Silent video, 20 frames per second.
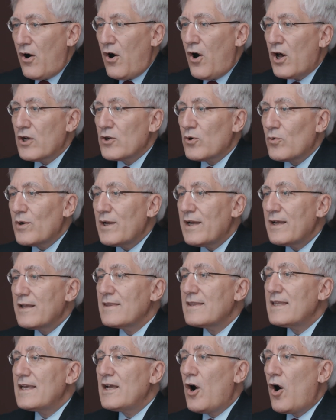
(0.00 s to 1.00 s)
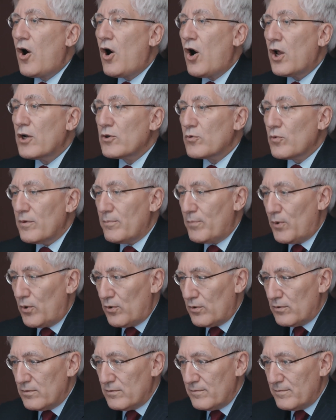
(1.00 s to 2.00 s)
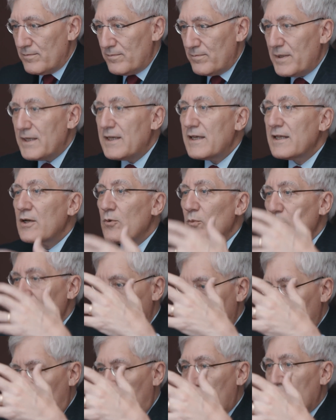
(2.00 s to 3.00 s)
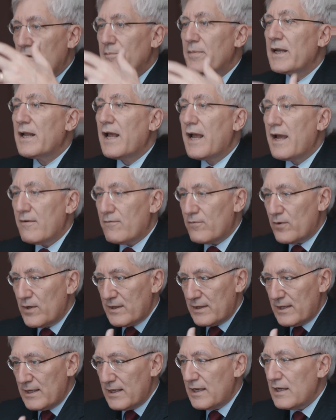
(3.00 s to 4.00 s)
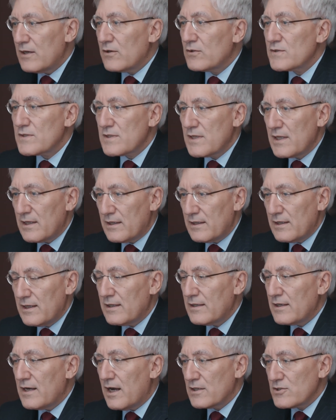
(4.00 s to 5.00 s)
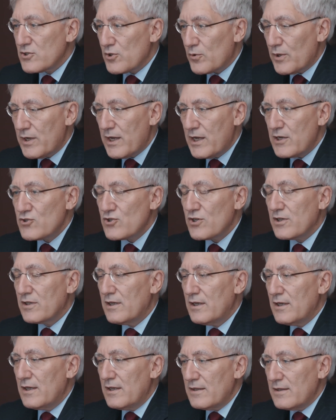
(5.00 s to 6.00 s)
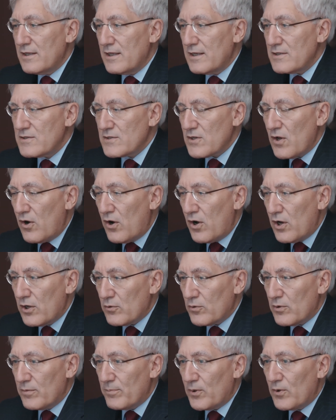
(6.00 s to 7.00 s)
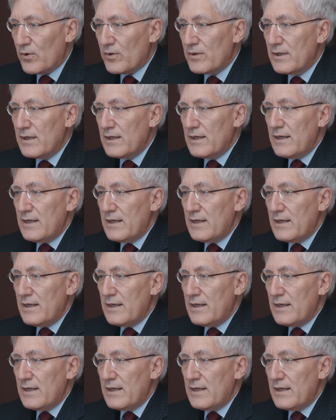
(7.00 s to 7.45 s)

honoring the honorable, beginning with God, but everything else then in God's creation that is honorable.